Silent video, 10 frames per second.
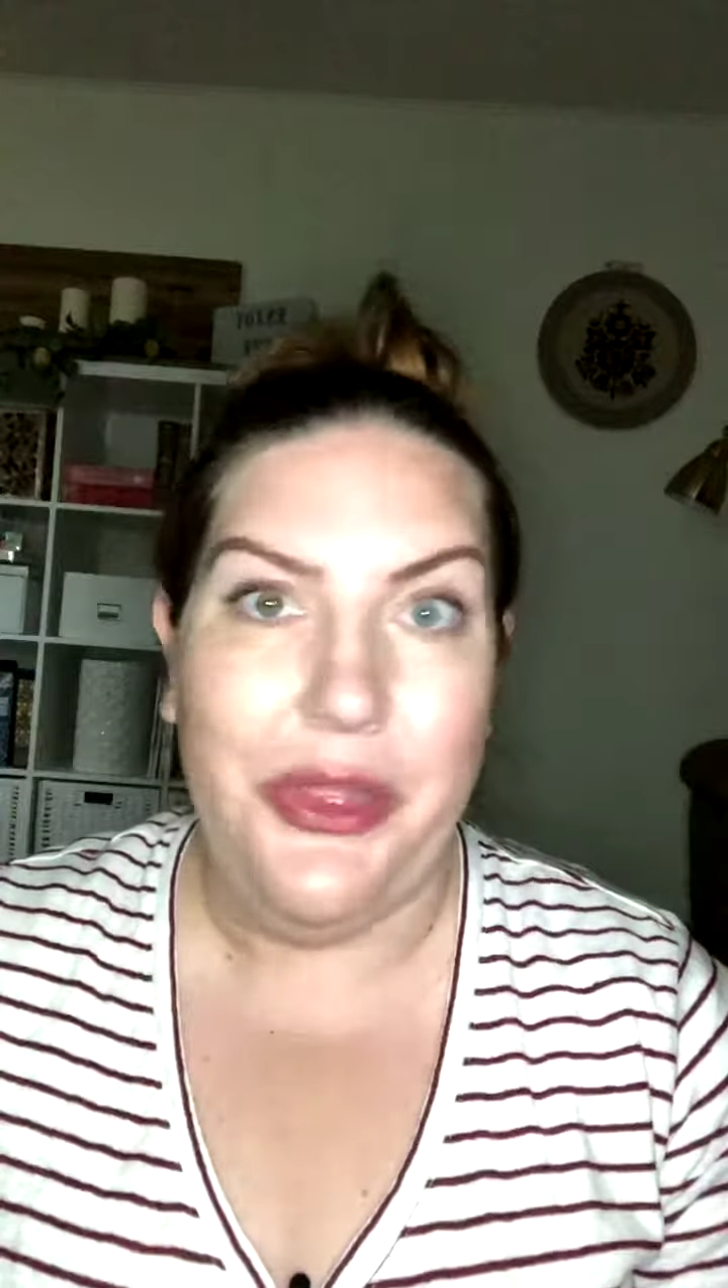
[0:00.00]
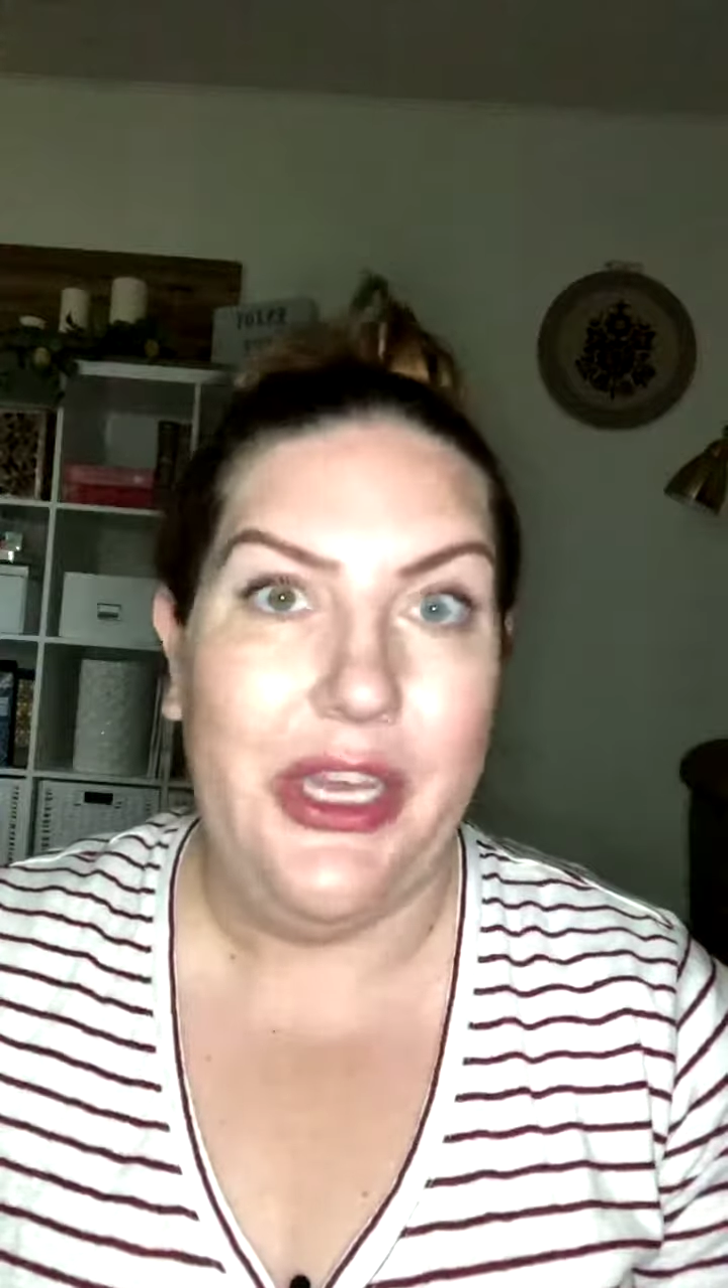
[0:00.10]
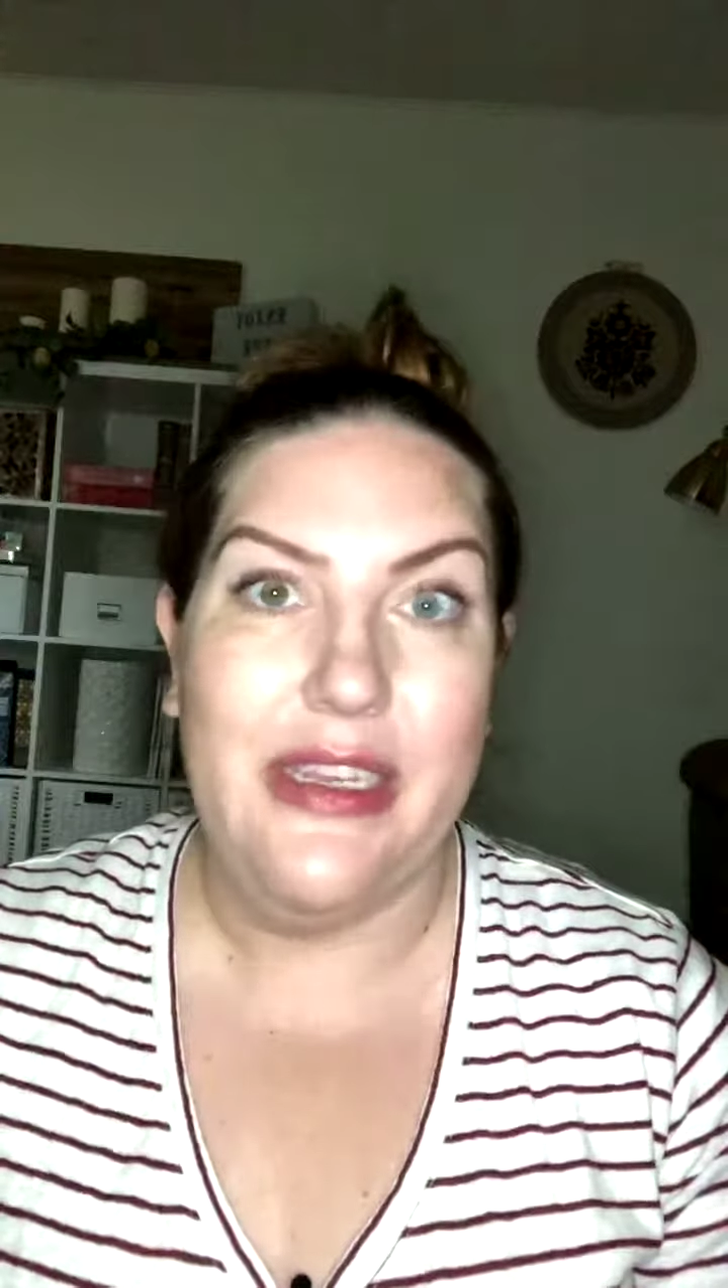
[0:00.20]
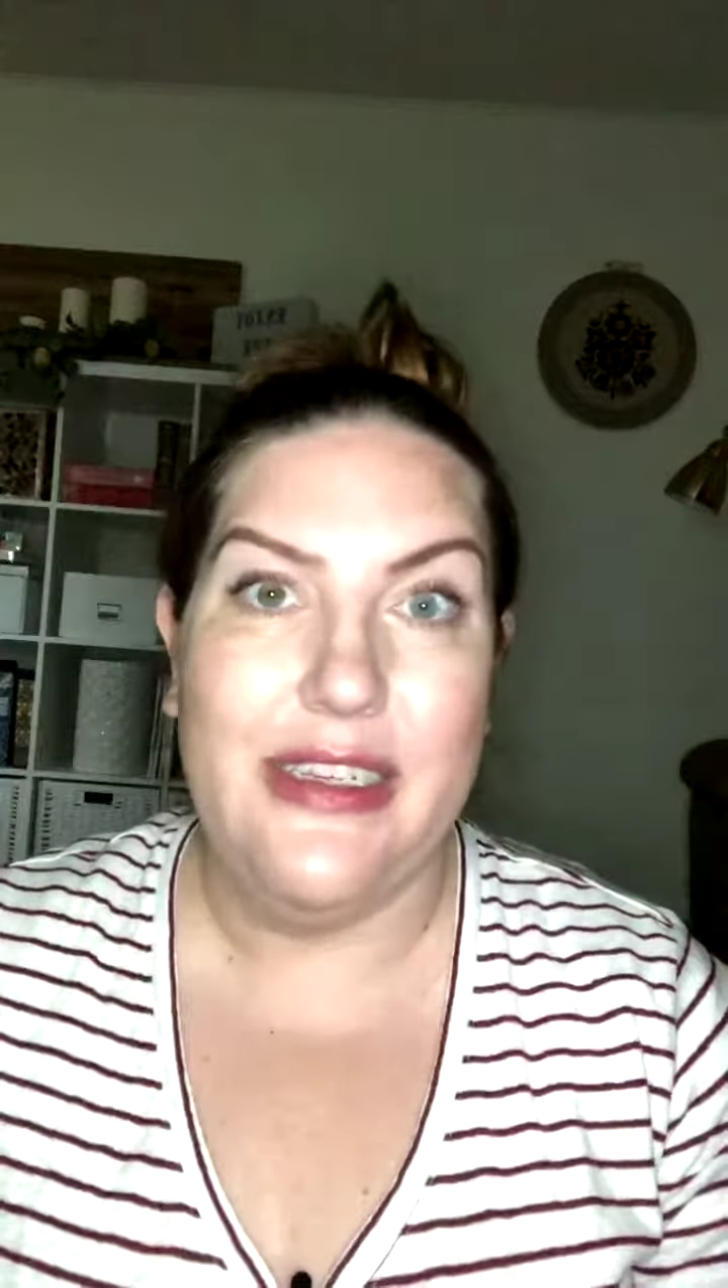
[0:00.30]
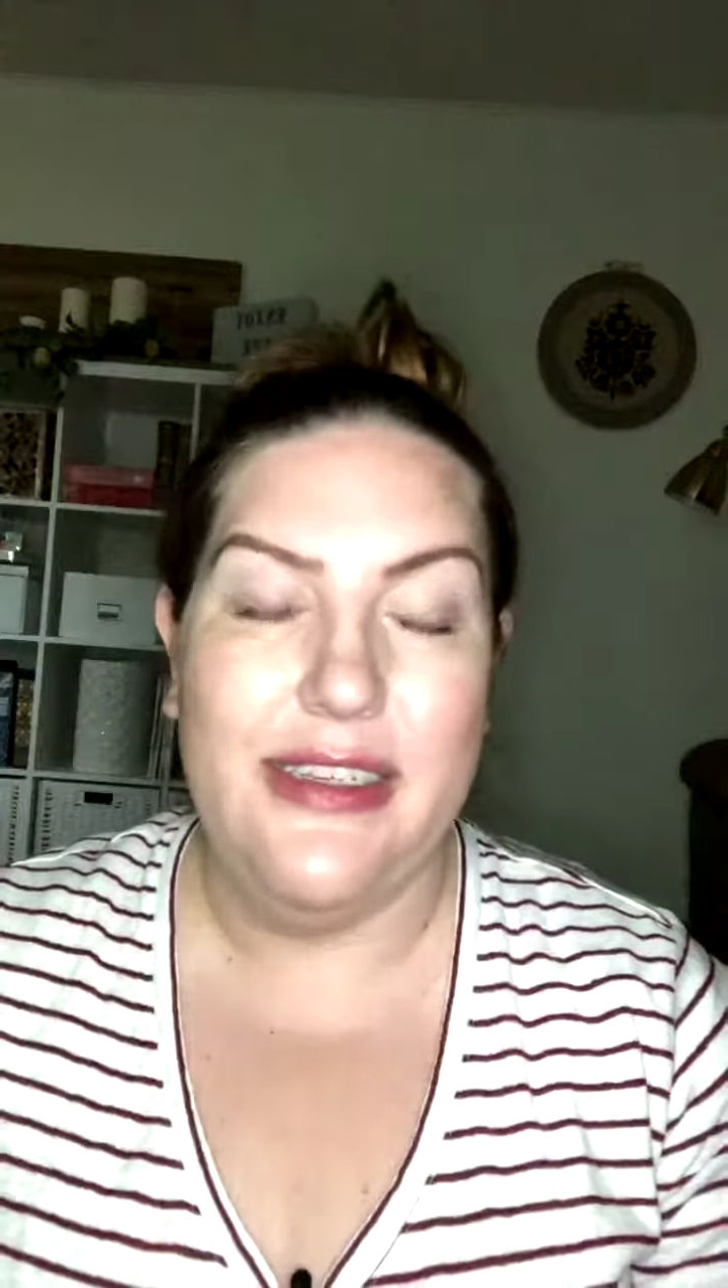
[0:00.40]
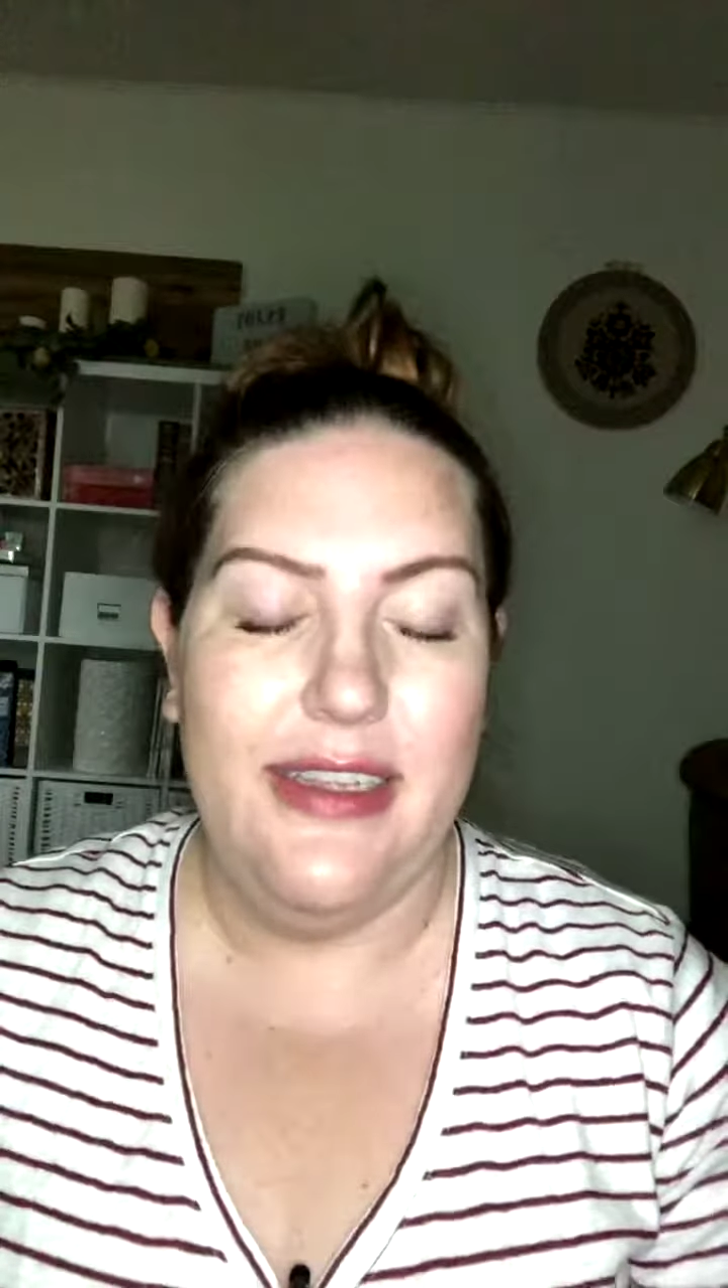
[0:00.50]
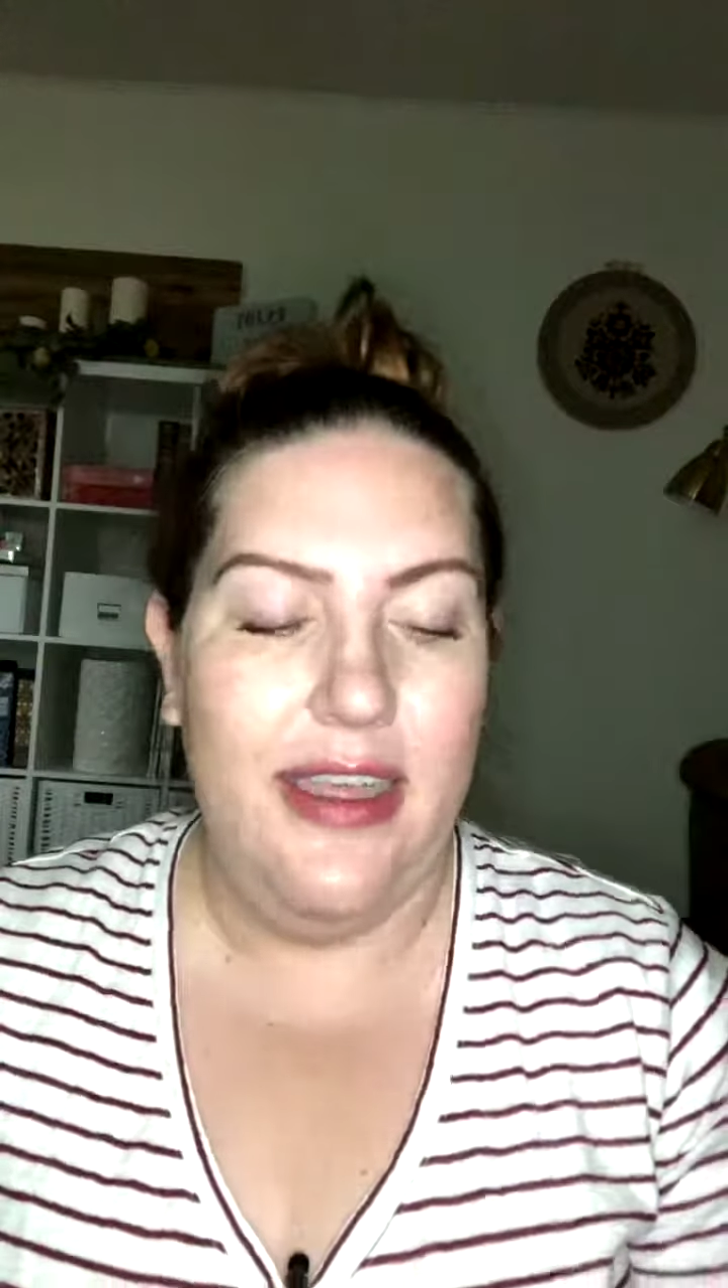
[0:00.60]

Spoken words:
look.